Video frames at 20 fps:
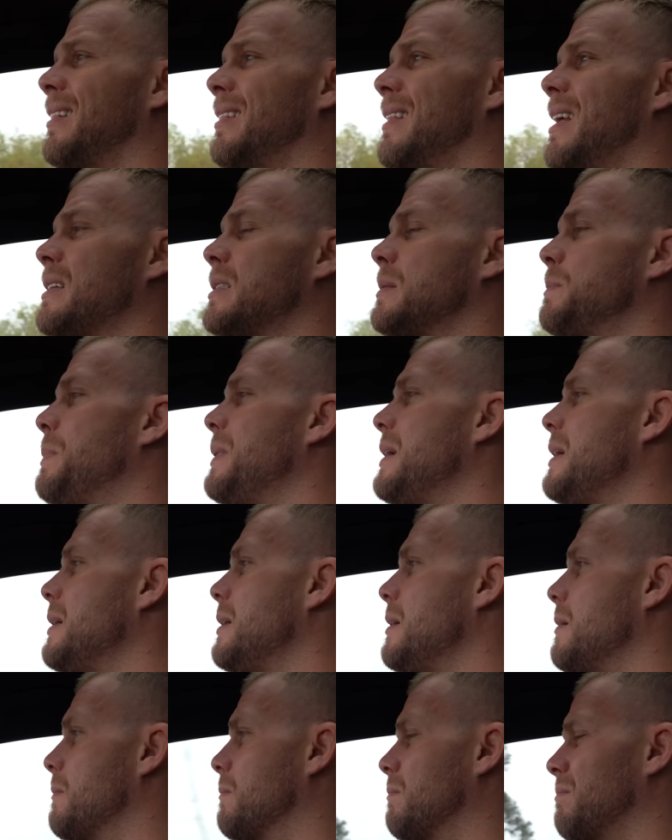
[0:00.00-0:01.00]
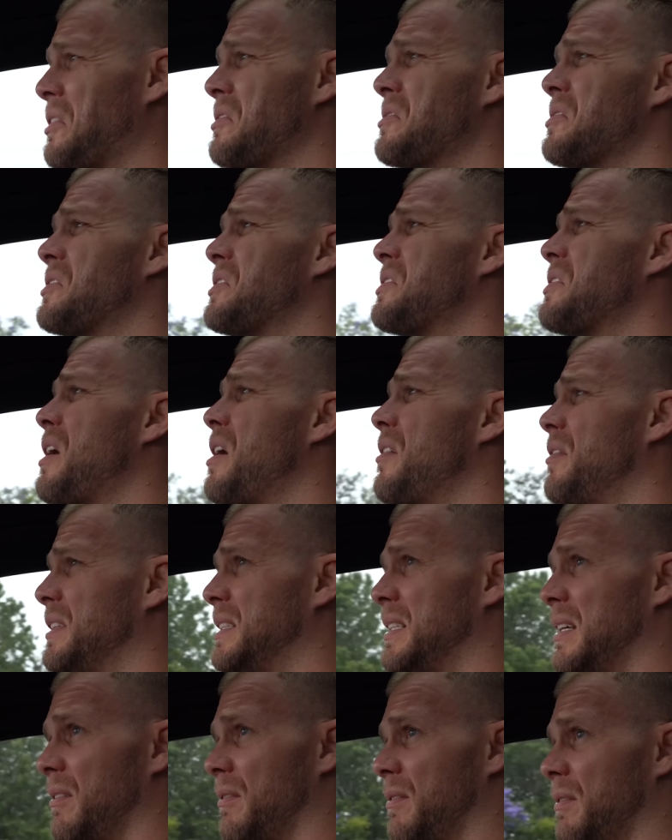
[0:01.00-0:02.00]
Let's be
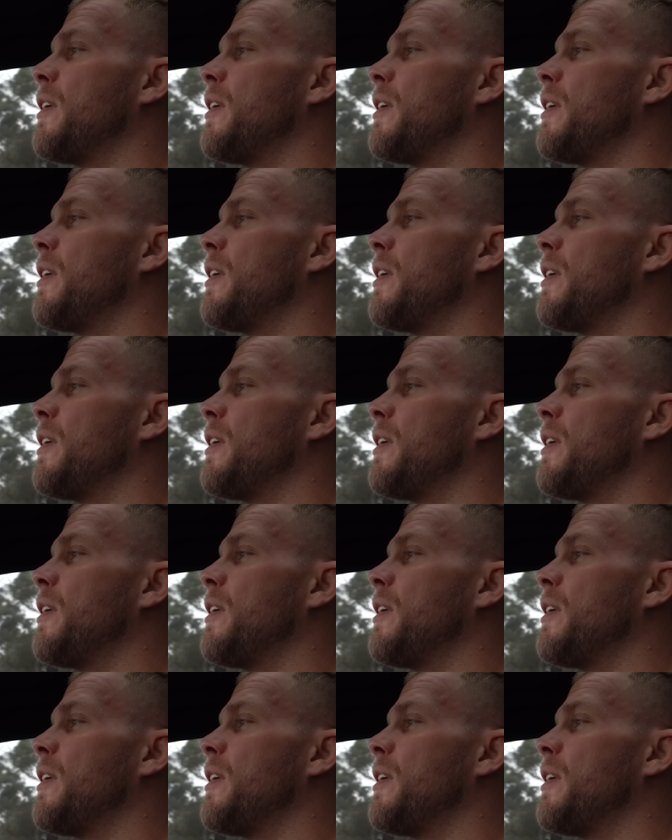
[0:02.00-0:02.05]
conservative,